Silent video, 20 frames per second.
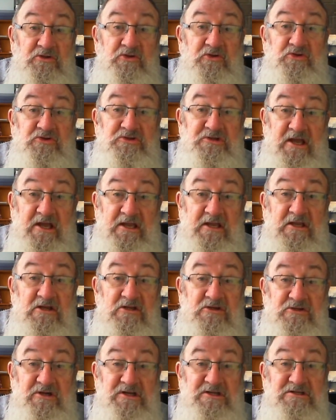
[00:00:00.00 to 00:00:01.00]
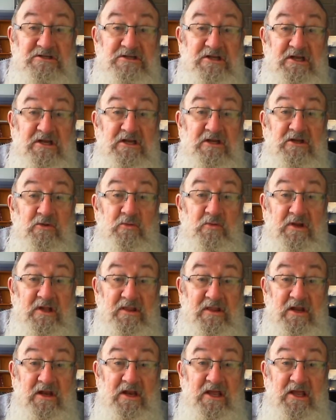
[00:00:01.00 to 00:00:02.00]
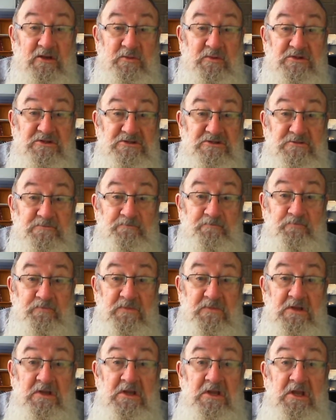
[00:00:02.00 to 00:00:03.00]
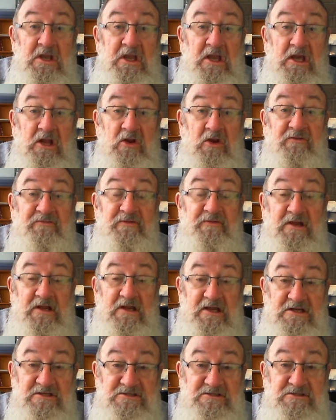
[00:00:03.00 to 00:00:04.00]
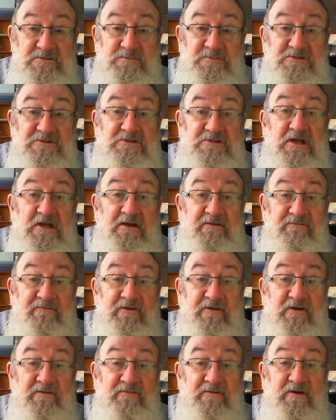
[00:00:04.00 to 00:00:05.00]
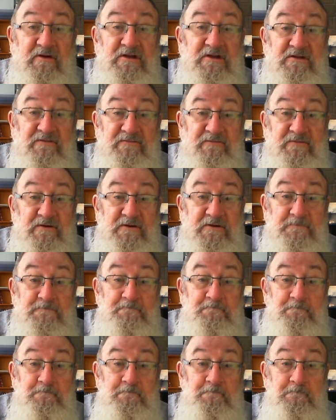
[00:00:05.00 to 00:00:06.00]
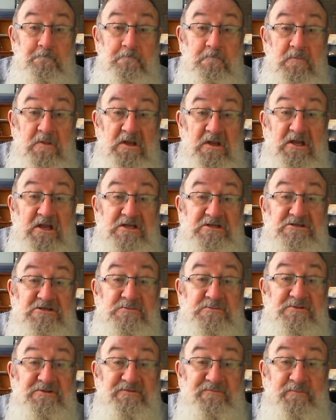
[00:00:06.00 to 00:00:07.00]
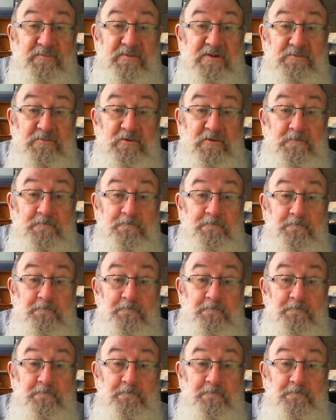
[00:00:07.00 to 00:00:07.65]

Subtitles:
to say and translate into another language. And often customs are very, very different, the customs of people.